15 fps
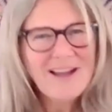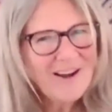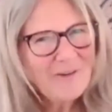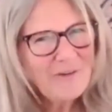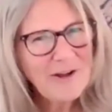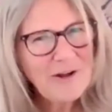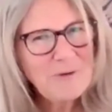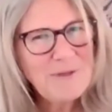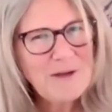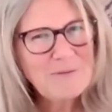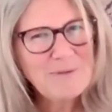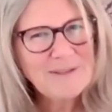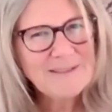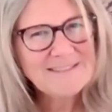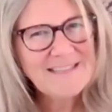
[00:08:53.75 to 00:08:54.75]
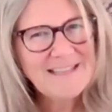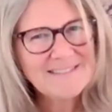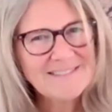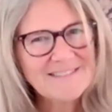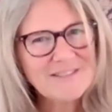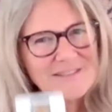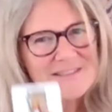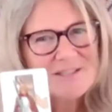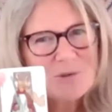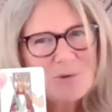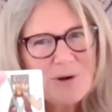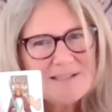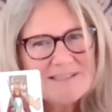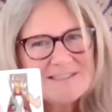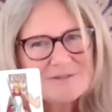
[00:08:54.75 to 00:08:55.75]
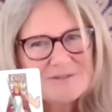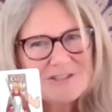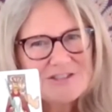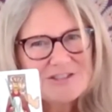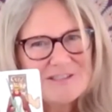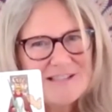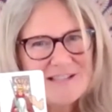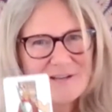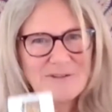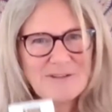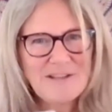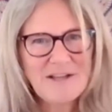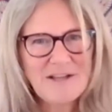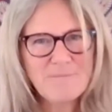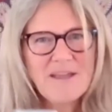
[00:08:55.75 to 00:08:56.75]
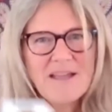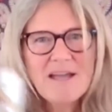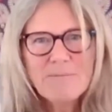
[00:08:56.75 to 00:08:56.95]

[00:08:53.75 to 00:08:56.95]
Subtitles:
Oh, I hope that makes sense, because there's quite a division there with him.